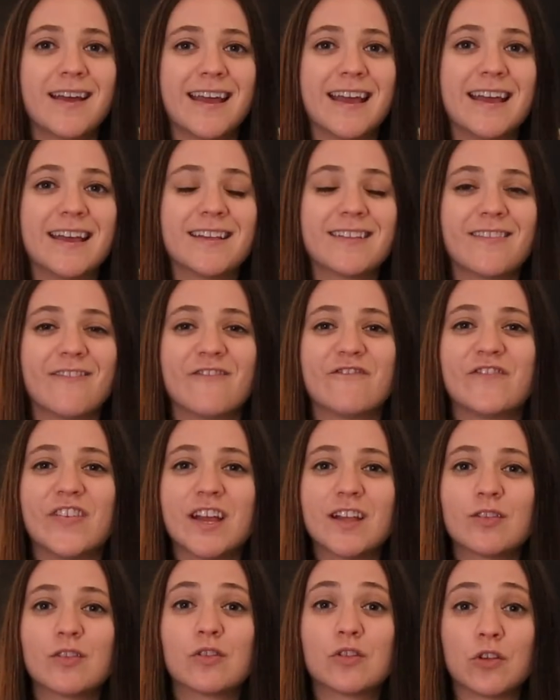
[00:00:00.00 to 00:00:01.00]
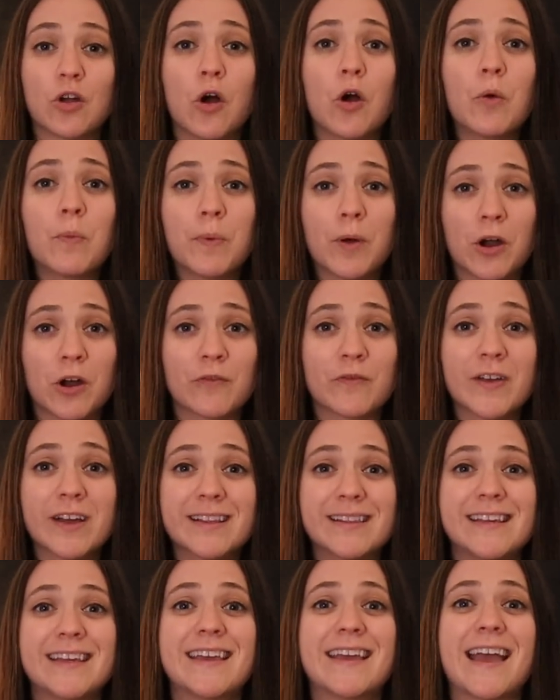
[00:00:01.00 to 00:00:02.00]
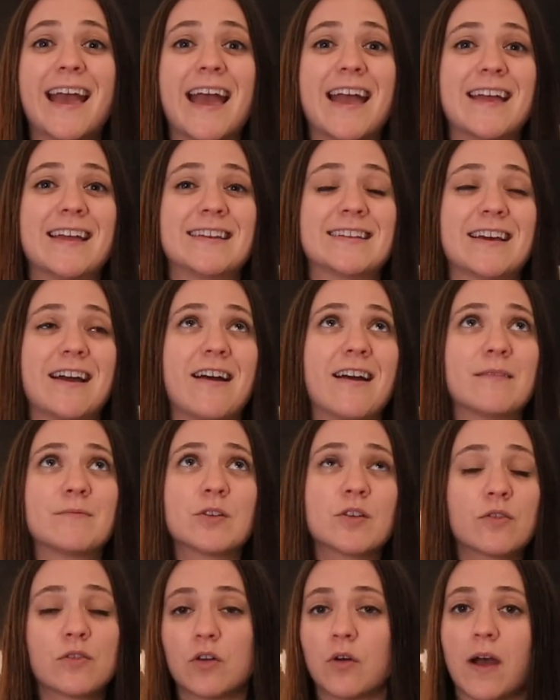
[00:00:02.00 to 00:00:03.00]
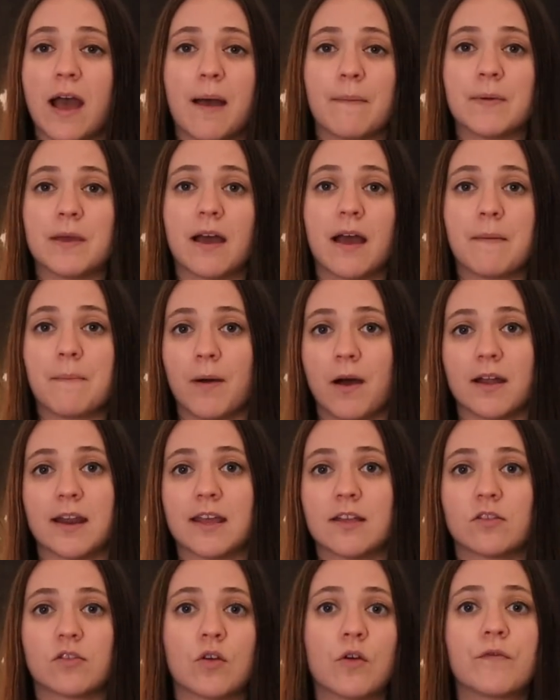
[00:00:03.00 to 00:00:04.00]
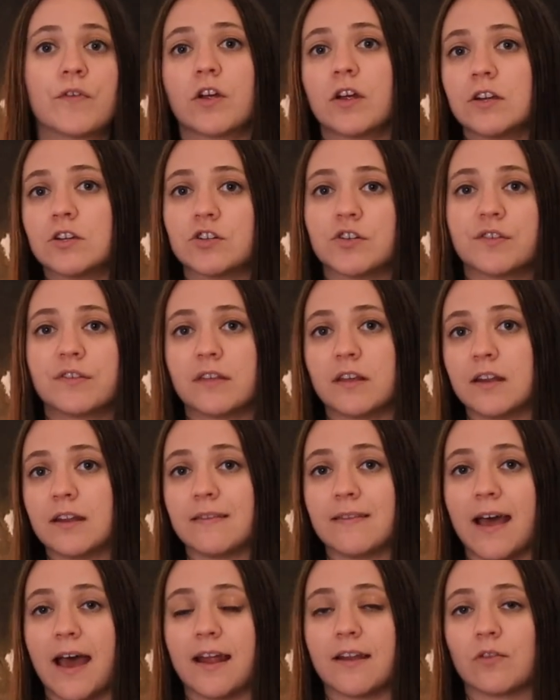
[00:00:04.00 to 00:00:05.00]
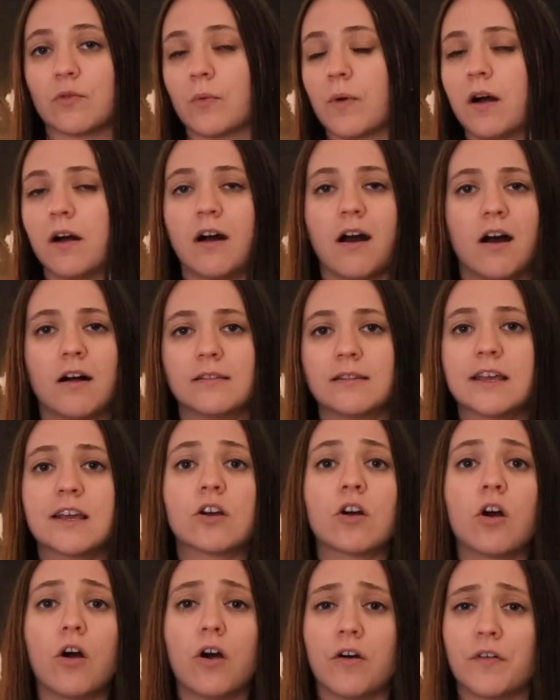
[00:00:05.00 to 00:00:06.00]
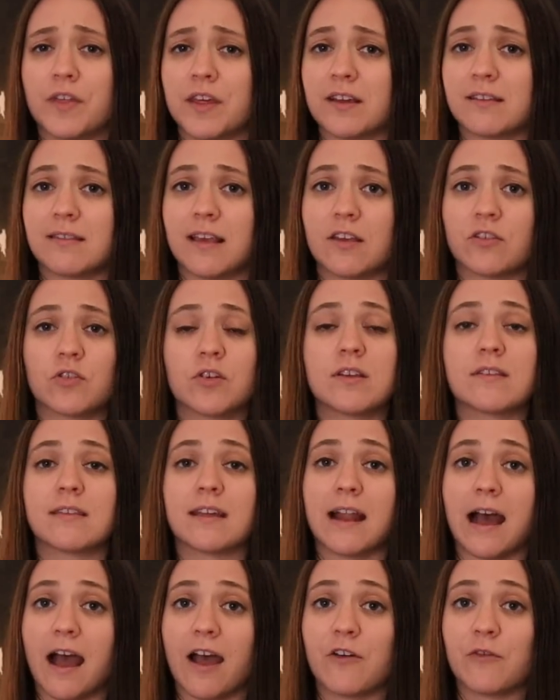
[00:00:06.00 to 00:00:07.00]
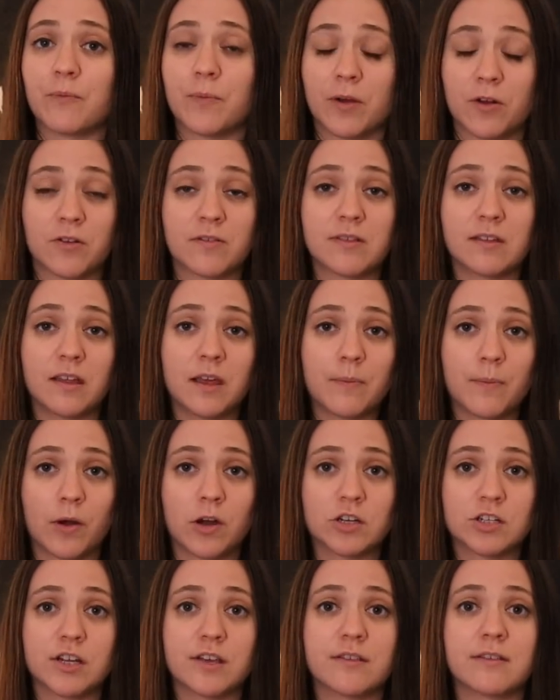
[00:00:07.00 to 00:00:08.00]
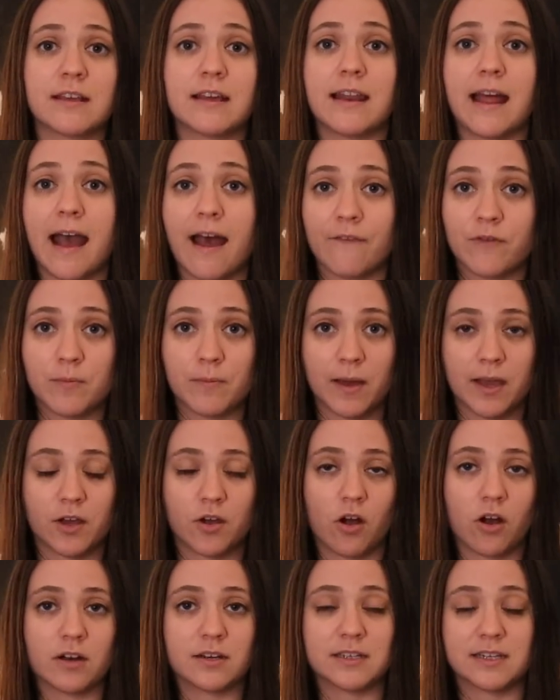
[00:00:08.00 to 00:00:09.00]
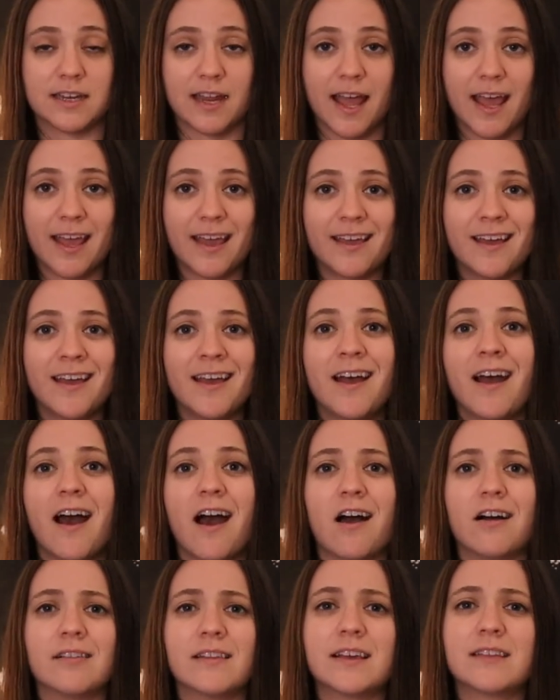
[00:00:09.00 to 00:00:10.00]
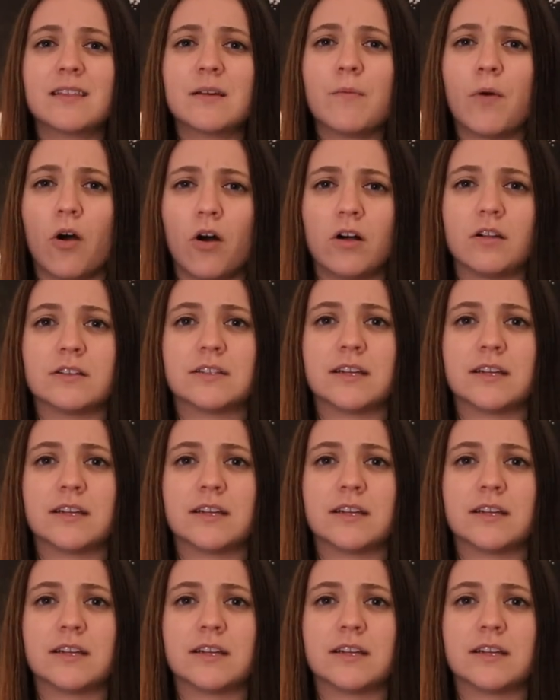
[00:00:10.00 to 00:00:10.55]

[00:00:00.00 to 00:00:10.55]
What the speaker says: It fits so perfectly, and I'm just so happy I bought it. So if you're interested in that as well, I'll link all the accessories that I've personally purchased and have in my car today. I'll link them all